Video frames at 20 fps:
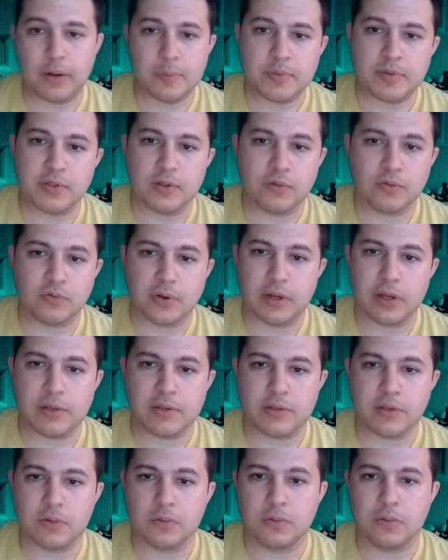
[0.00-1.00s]
I'm still trying
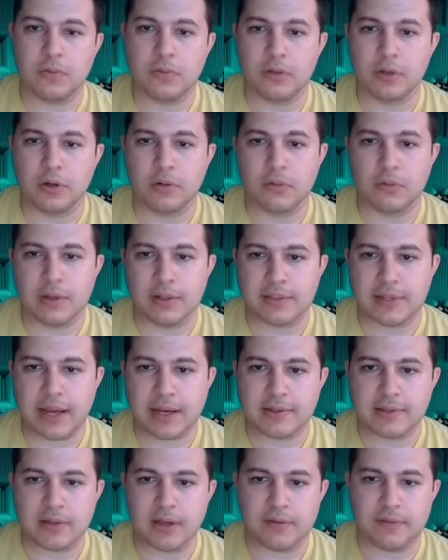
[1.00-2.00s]
to, you know,
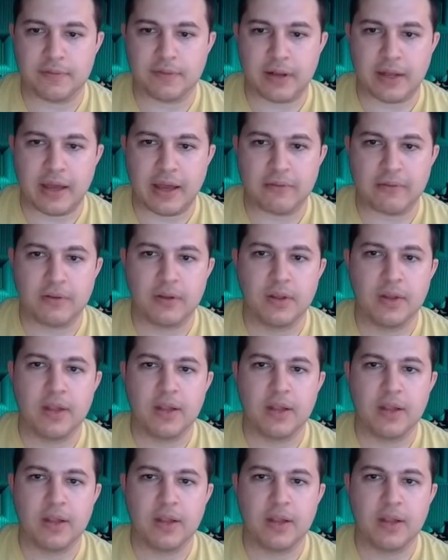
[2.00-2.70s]
attack stuff, and I have